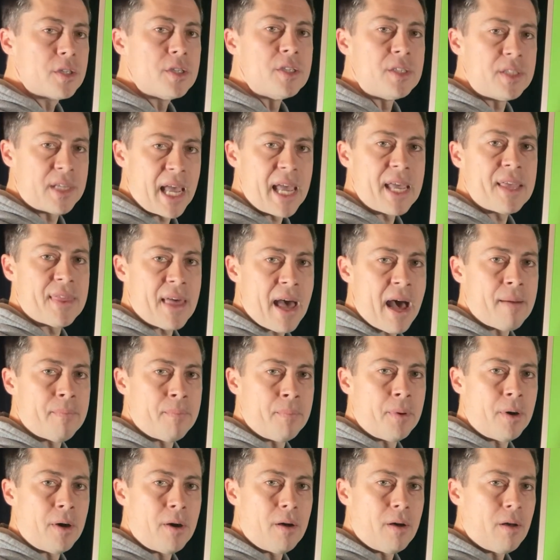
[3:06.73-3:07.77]
to take that
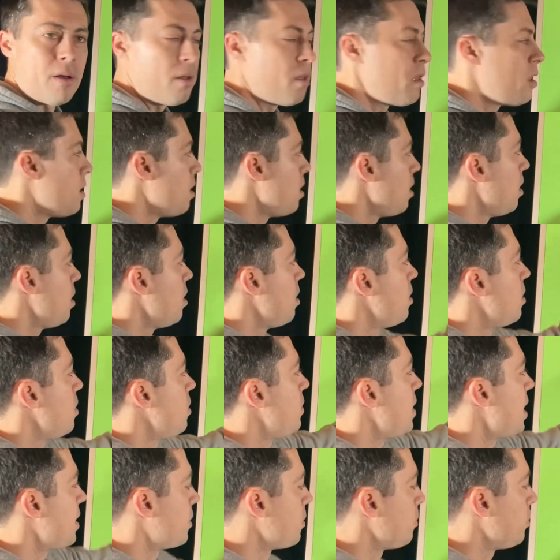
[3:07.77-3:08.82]
ball
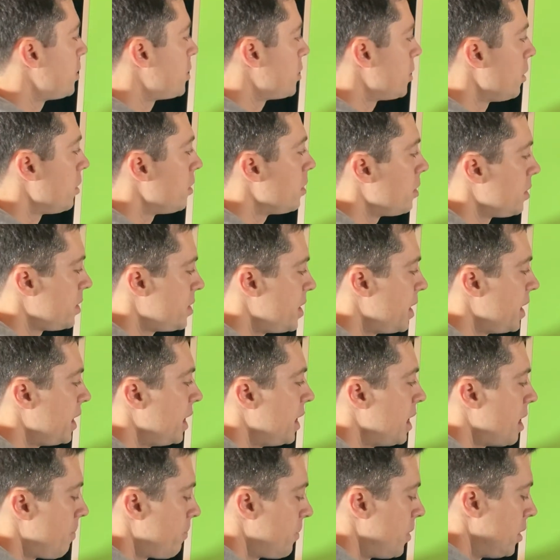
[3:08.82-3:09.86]
that the returner is
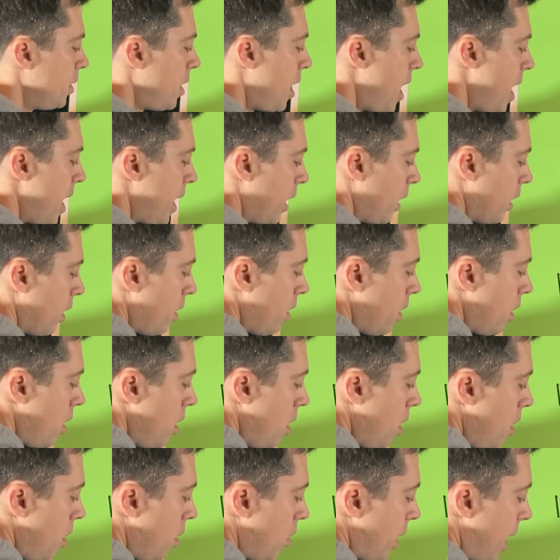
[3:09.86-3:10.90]
hitting up the line.
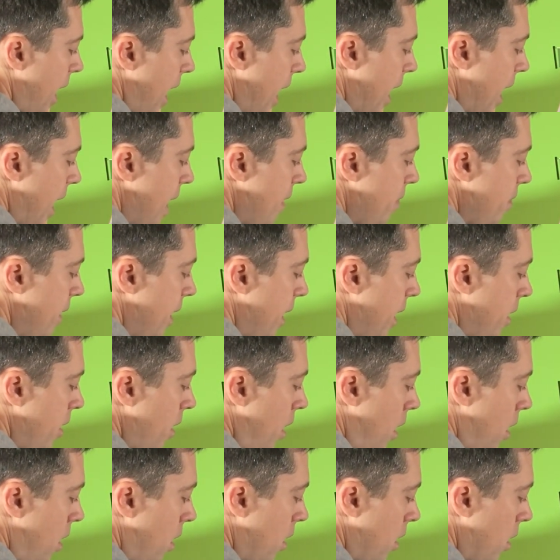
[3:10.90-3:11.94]
Okay, and then
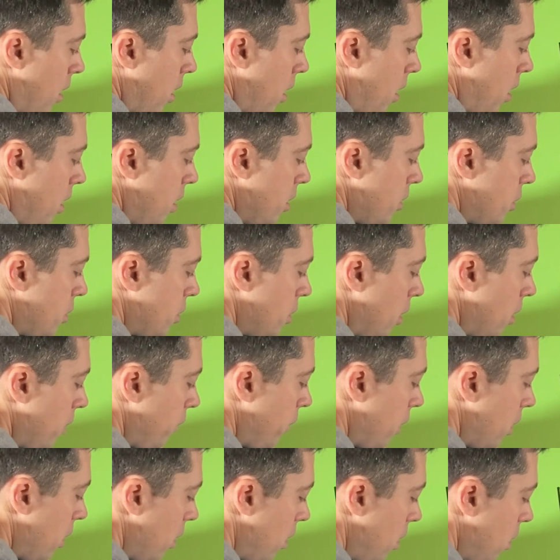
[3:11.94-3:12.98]
our
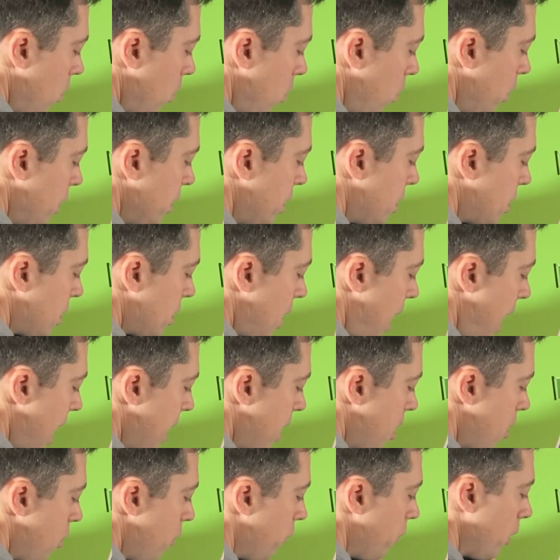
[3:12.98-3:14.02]
server would
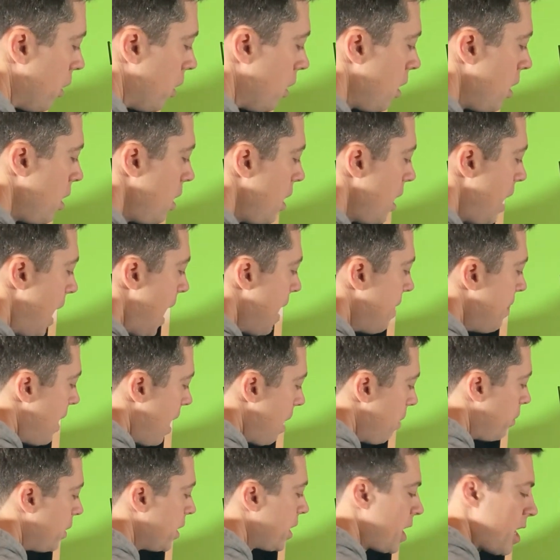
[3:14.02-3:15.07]
slide over and they
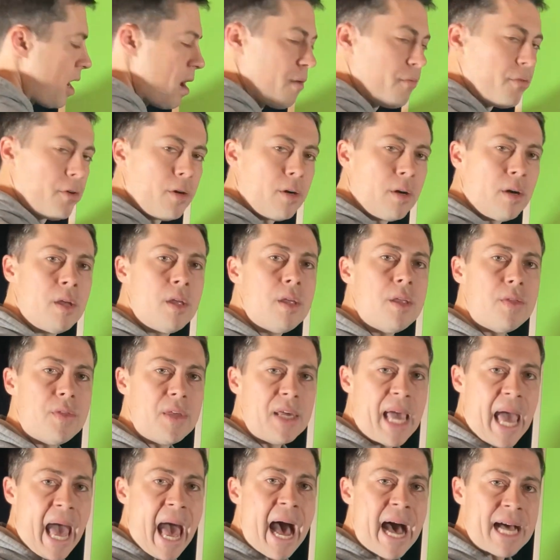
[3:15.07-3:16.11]
would cover
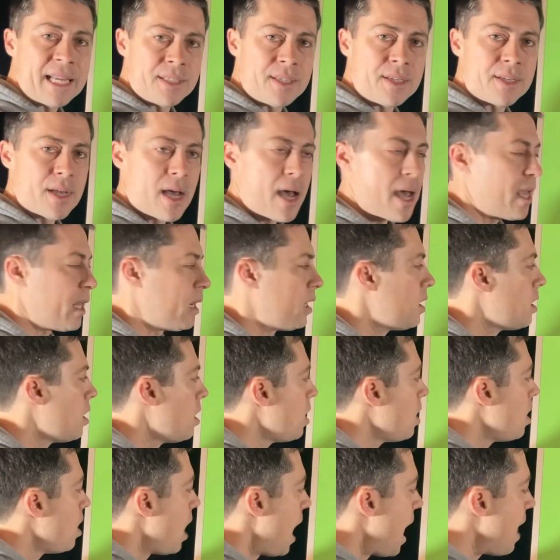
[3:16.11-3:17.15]
the ad side.
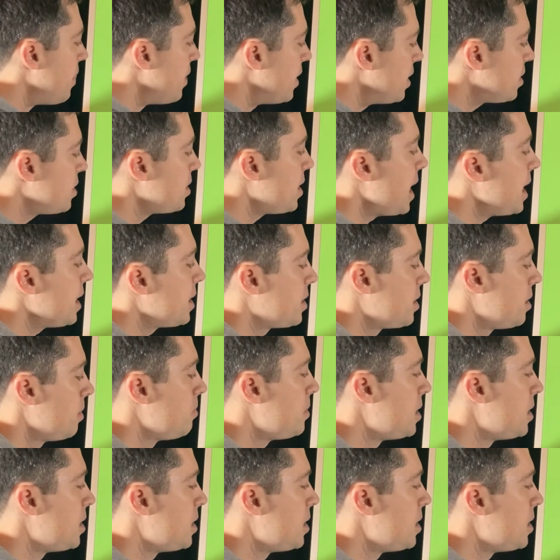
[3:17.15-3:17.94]
And this takes some